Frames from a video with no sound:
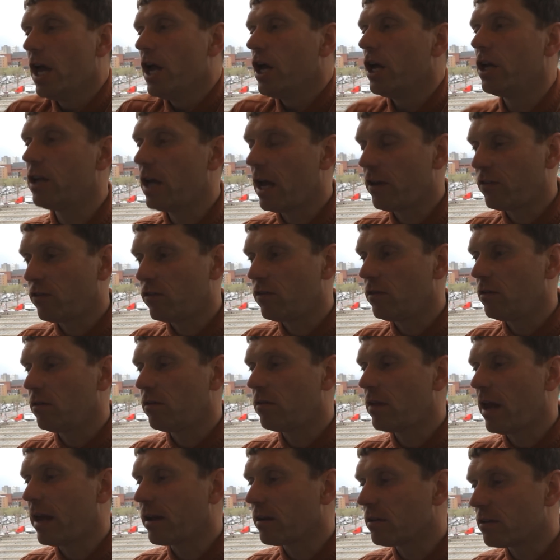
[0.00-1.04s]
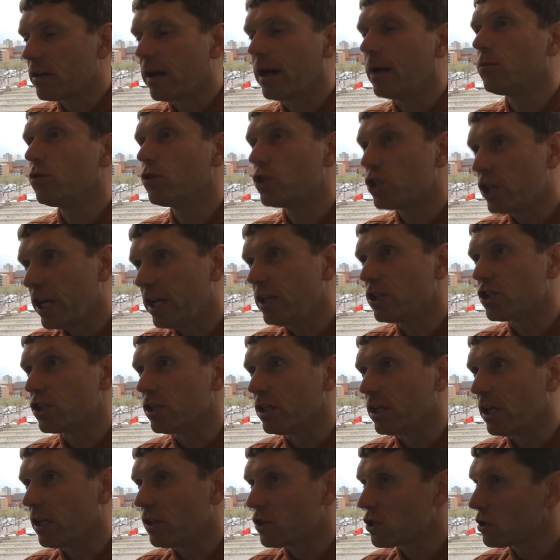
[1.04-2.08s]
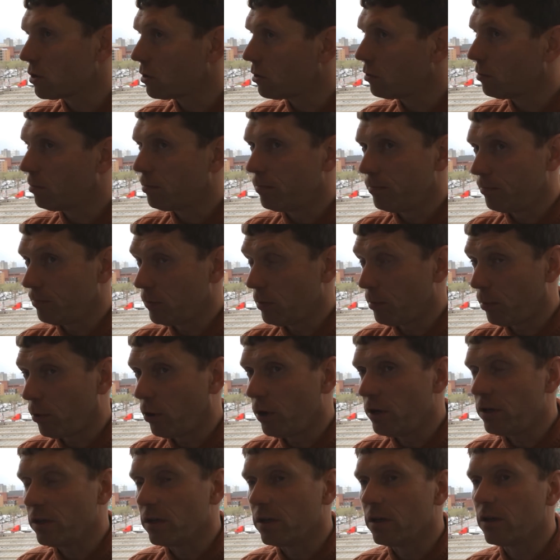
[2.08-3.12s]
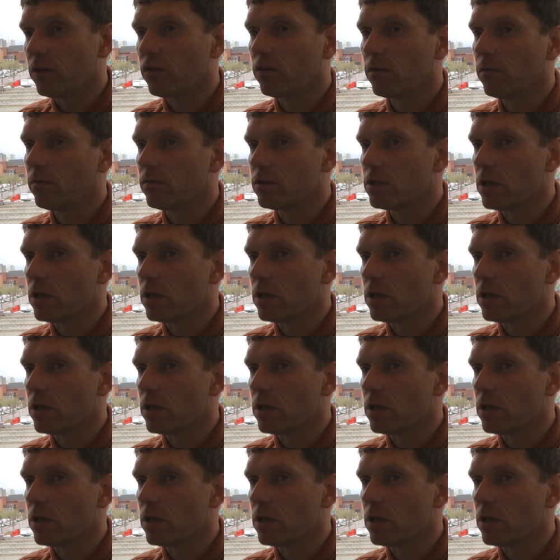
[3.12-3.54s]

It has taken time to change it, and so the point here is,